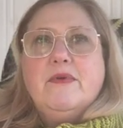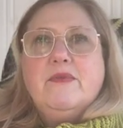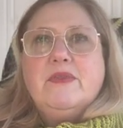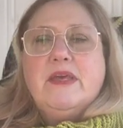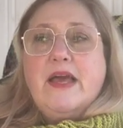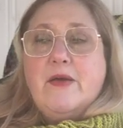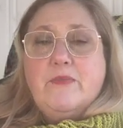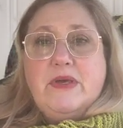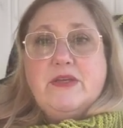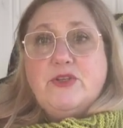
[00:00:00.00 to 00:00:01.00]
They can
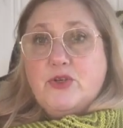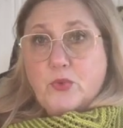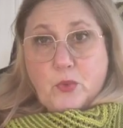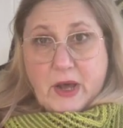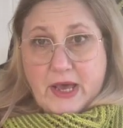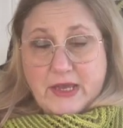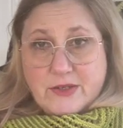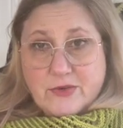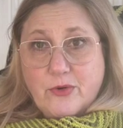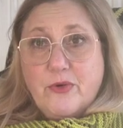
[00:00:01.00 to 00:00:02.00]
be too
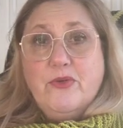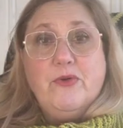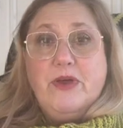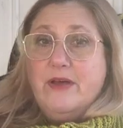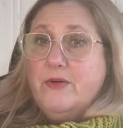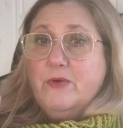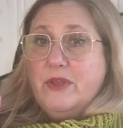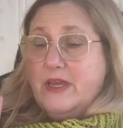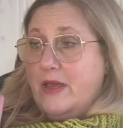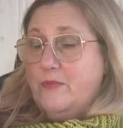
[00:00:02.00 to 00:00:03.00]
wide, or
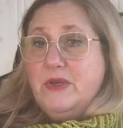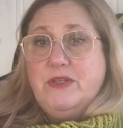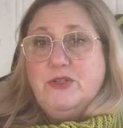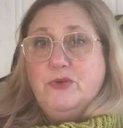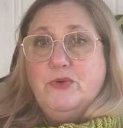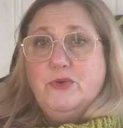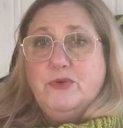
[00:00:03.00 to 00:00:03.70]
they can be too